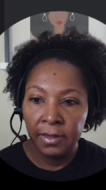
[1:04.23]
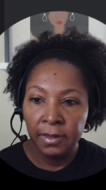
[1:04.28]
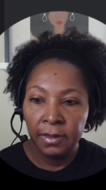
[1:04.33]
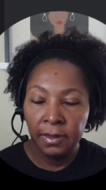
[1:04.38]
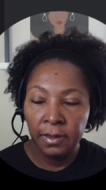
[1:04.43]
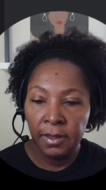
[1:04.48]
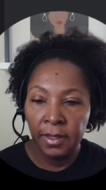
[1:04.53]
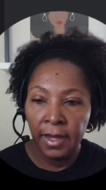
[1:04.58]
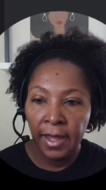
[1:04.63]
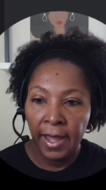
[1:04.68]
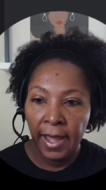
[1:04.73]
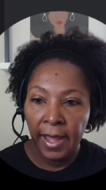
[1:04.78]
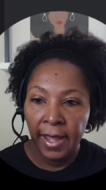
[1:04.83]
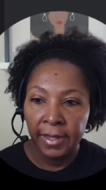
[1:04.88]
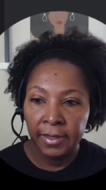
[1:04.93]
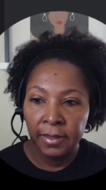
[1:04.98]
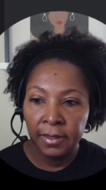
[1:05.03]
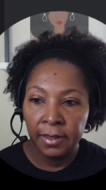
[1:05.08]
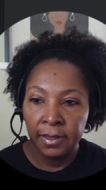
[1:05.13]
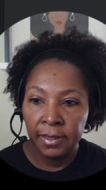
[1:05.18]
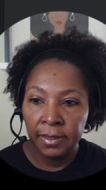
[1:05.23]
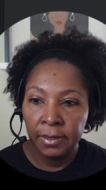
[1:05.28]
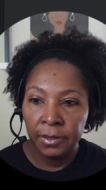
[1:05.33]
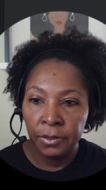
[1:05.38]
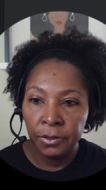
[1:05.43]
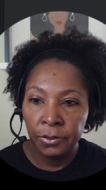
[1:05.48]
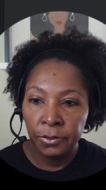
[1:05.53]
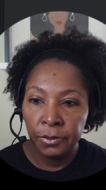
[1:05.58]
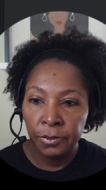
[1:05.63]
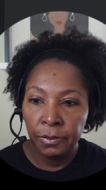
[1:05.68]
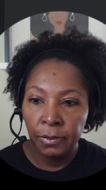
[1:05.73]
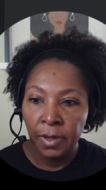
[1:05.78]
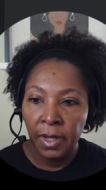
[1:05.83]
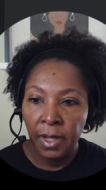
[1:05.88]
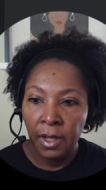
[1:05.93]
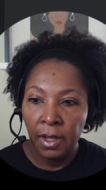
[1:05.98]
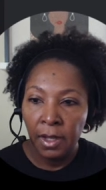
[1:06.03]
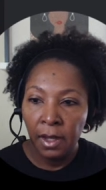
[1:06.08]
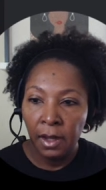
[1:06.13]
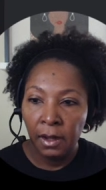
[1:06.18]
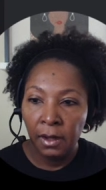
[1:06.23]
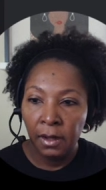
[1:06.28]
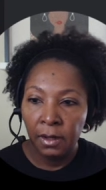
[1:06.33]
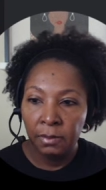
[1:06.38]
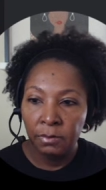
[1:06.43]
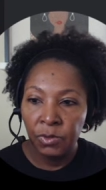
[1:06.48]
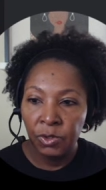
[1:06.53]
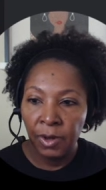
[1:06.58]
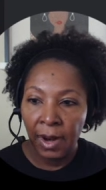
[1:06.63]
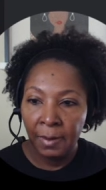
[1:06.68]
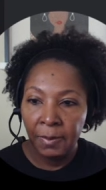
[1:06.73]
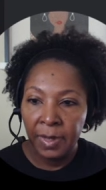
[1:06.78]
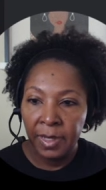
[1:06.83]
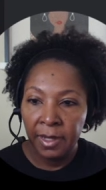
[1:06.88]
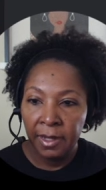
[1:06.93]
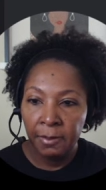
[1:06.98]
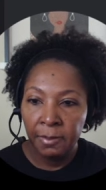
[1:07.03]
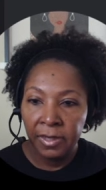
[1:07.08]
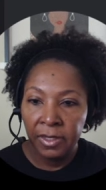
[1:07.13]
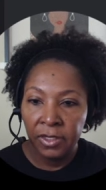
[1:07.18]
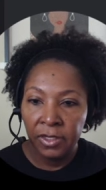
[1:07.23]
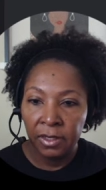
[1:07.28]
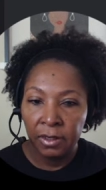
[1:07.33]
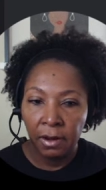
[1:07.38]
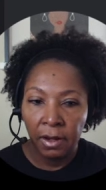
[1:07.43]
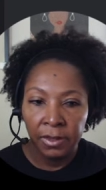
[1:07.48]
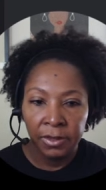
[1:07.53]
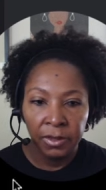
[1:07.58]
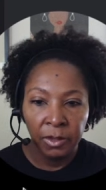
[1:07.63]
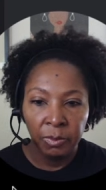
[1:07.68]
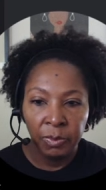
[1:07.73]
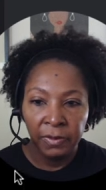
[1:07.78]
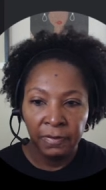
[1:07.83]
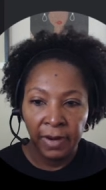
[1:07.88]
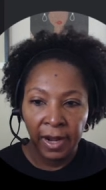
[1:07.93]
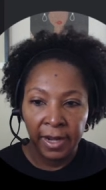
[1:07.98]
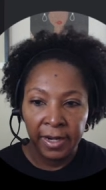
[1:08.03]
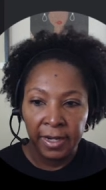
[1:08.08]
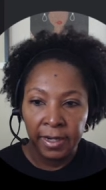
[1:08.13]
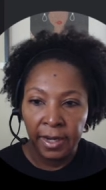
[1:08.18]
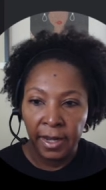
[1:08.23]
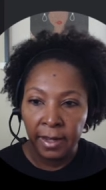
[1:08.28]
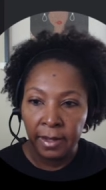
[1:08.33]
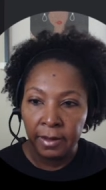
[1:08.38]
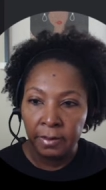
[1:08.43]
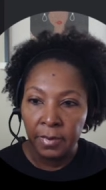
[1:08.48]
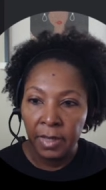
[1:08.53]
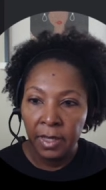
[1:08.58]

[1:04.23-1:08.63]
going to ask us to um, drop an image and also provide a name.